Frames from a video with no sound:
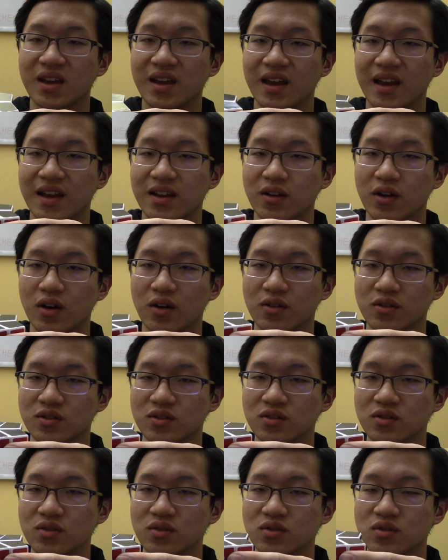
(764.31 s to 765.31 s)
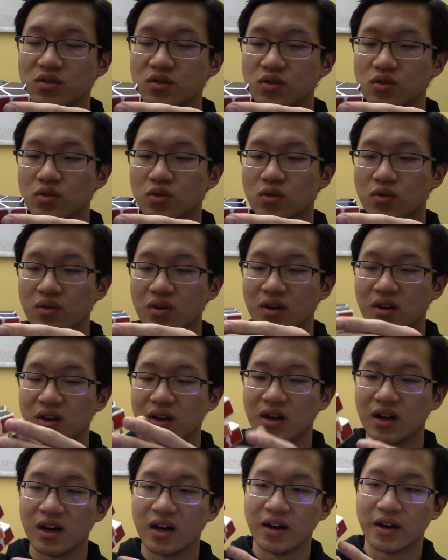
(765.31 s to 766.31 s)
and also do
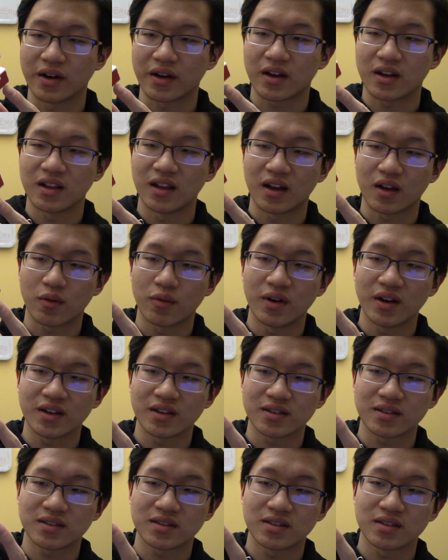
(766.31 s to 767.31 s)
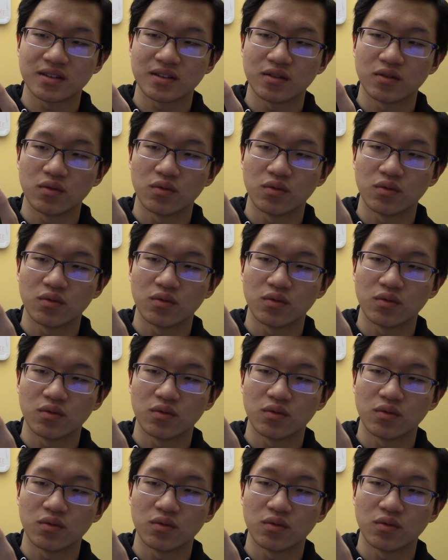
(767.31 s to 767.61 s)
clockwise,